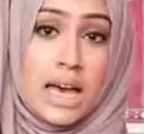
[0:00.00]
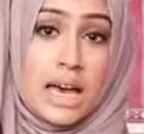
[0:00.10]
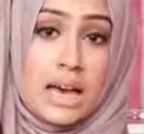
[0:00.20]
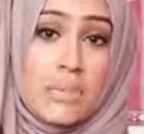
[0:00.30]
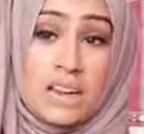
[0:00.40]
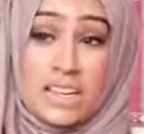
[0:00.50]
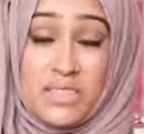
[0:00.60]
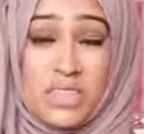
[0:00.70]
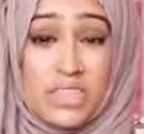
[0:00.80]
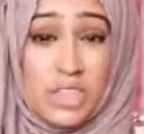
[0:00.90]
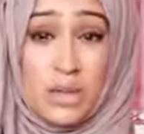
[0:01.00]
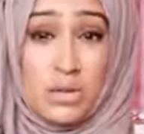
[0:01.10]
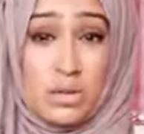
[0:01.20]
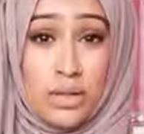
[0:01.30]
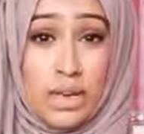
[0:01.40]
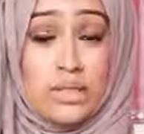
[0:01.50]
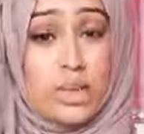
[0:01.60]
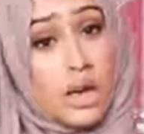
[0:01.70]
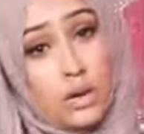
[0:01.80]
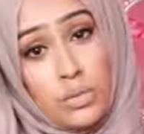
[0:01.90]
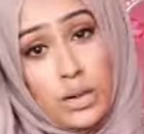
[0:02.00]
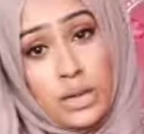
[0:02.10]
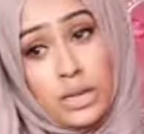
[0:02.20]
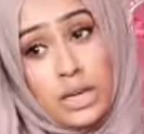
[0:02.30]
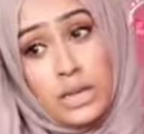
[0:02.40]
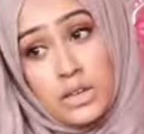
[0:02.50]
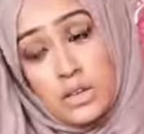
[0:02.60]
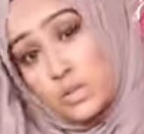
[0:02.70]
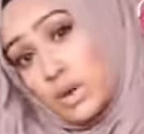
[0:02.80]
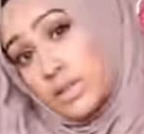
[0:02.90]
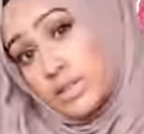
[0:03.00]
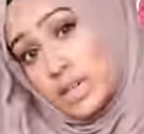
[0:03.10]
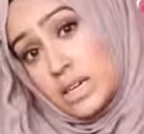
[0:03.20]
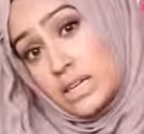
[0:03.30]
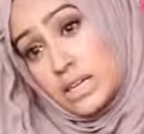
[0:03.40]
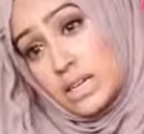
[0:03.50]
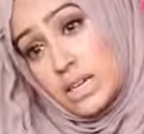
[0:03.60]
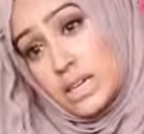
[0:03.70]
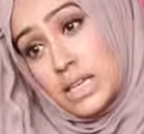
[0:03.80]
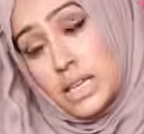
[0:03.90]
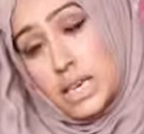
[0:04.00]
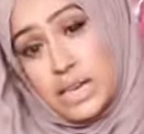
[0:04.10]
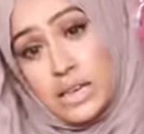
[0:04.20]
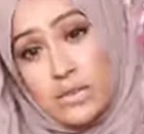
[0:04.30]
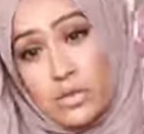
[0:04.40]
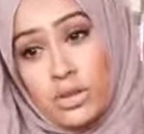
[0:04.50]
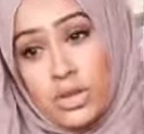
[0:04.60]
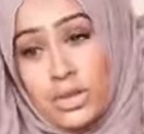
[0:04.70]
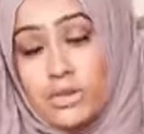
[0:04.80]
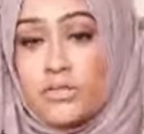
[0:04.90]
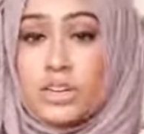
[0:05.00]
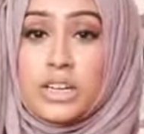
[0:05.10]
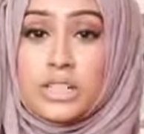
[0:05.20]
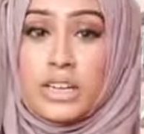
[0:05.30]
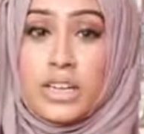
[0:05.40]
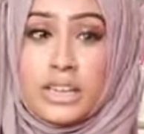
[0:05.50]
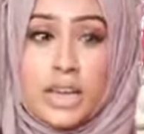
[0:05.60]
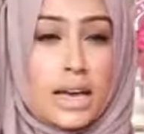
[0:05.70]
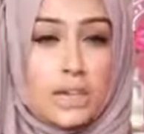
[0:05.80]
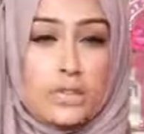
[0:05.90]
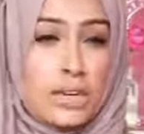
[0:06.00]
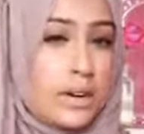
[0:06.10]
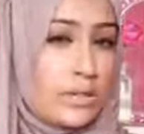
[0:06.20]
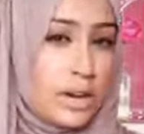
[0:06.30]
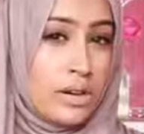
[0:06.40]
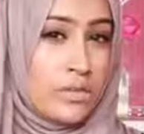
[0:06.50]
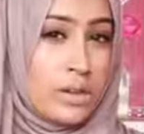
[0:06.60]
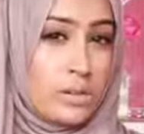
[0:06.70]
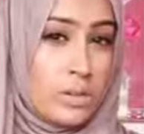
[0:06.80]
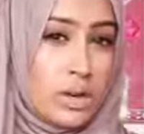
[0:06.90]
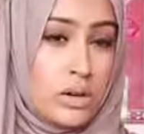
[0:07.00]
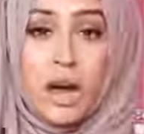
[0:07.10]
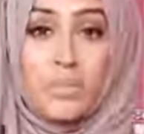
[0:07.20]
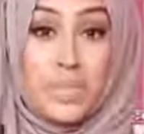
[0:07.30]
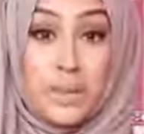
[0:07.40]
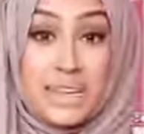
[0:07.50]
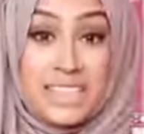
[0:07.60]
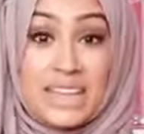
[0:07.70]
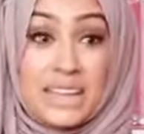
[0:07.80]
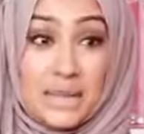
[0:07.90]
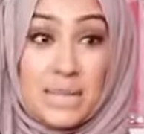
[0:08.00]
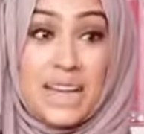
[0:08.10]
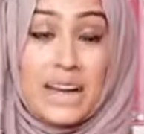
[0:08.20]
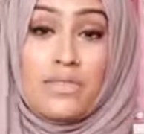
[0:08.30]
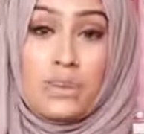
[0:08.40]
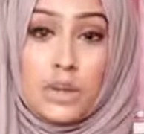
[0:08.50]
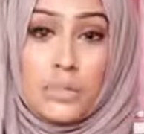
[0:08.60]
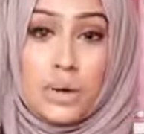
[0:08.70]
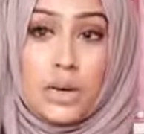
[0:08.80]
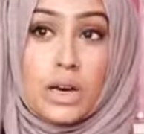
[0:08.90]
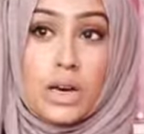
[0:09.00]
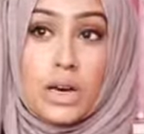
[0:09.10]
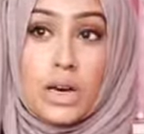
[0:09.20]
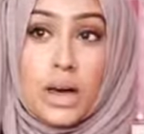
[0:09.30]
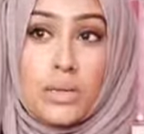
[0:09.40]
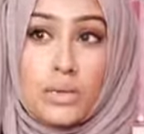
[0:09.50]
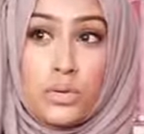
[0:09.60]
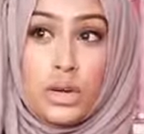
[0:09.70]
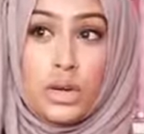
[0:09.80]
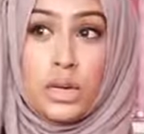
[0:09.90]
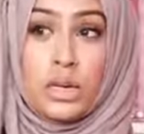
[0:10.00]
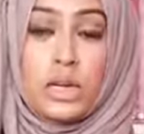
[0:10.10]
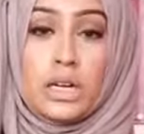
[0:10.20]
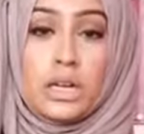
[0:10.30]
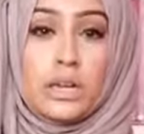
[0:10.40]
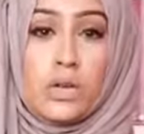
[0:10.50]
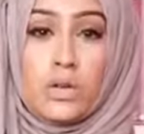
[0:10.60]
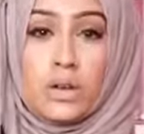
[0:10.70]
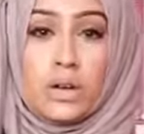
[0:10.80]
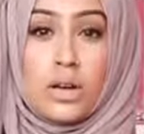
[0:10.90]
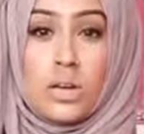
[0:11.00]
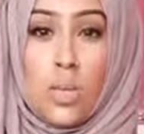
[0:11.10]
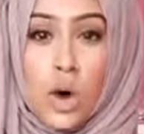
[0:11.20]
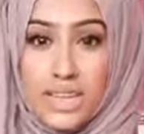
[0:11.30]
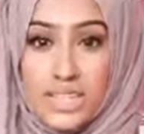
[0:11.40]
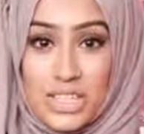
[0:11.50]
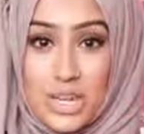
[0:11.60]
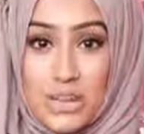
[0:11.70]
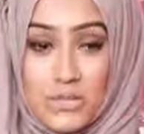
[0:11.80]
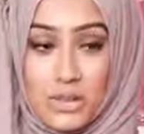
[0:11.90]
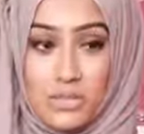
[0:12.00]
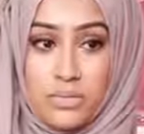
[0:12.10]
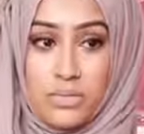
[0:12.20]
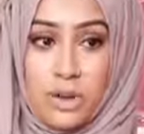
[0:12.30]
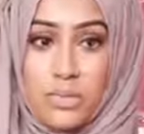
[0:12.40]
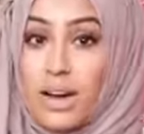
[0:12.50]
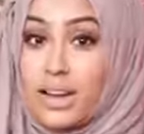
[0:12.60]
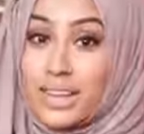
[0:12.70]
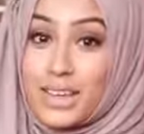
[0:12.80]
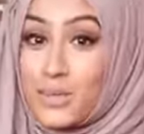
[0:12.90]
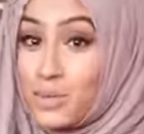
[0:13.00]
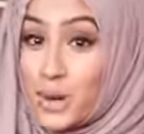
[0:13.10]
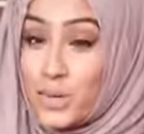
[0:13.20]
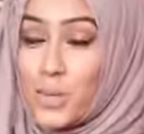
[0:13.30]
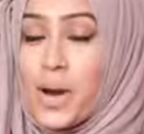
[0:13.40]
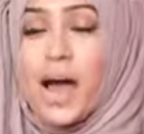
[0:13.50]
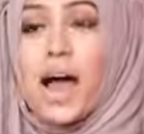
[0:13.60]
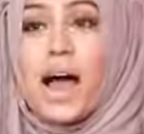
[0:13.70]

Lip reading: and leave the shirt or the blouse open, and then just wear a skirt underneath. Then you've got that coverage and that extra layer on your outfit as well. That being said, I'm going to have a lookbook. I bought a long white shirt from Primark that you saw in my haul.